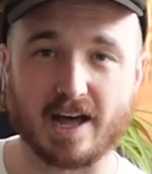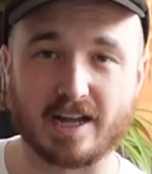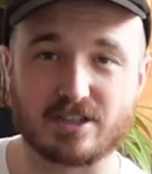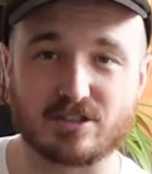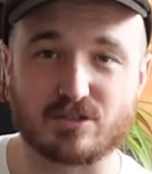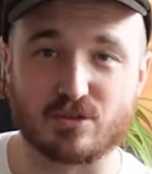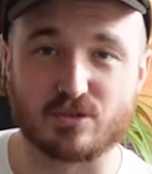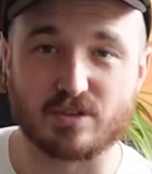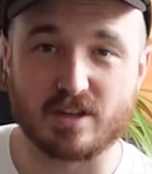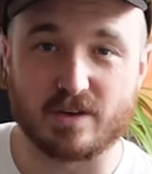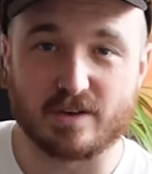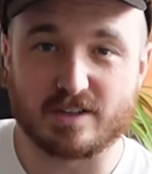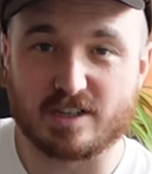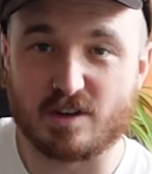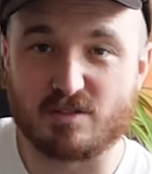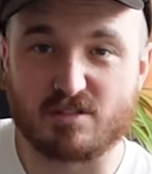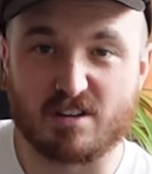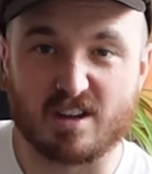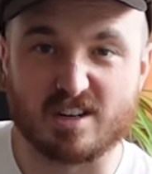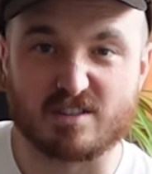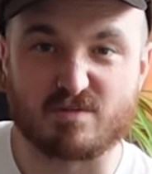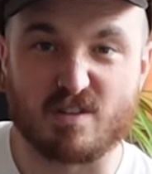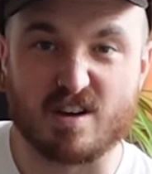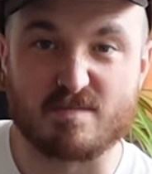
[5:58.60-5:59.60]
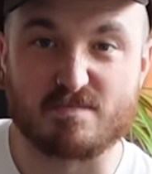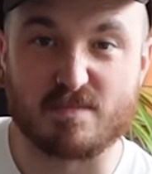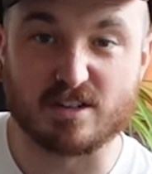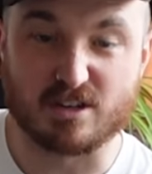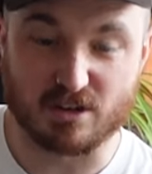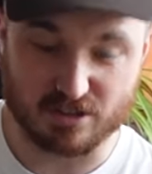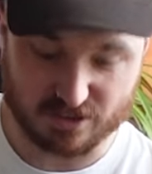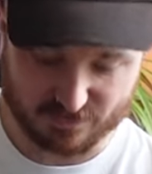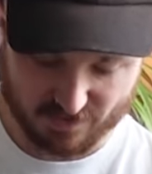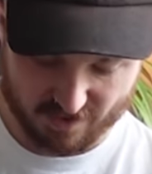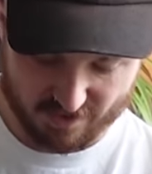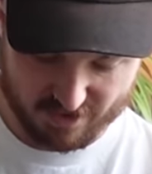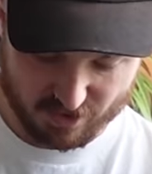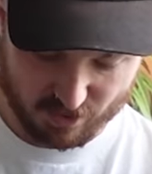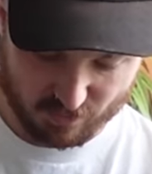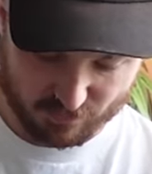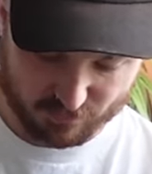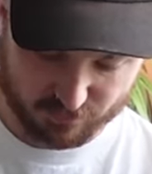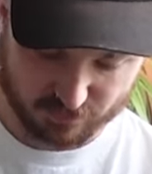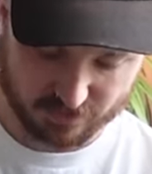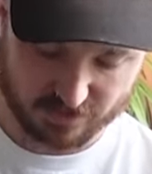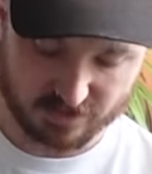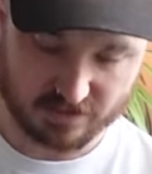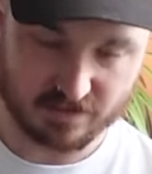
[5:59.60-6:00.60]
And although I don't like running mudguards very
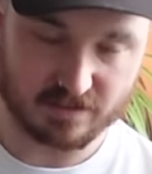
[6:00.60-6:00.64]
often,